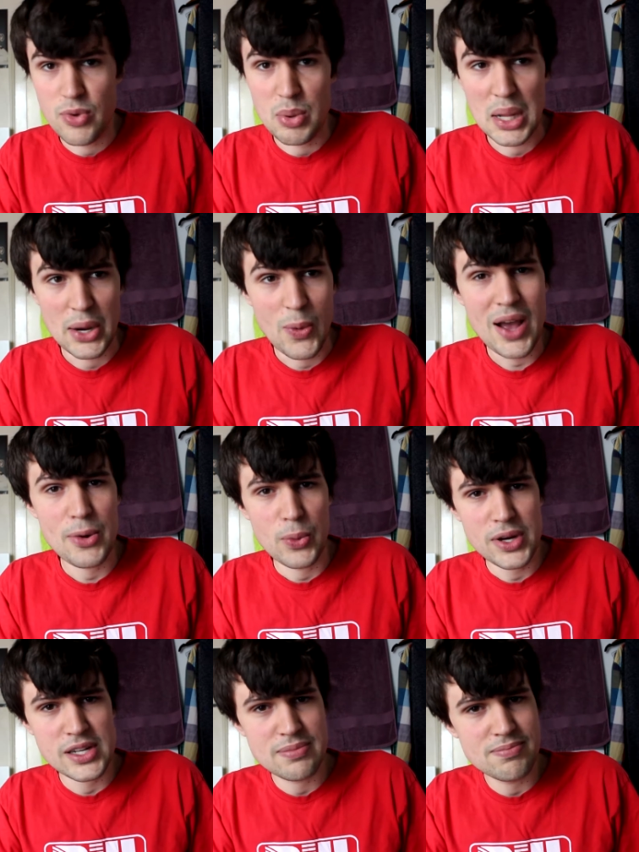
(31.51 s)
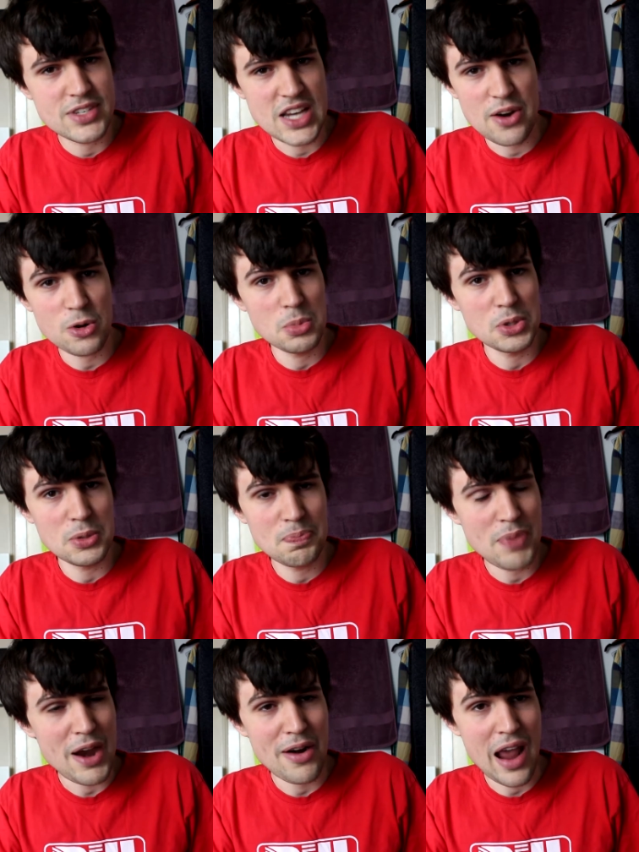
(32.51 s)
We were like, wow, what a terrible
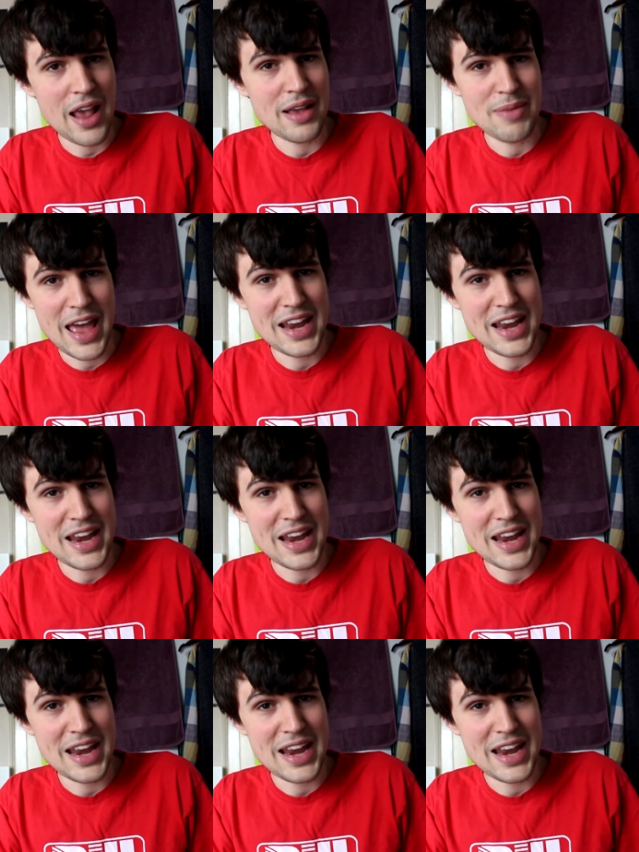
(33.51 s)
beret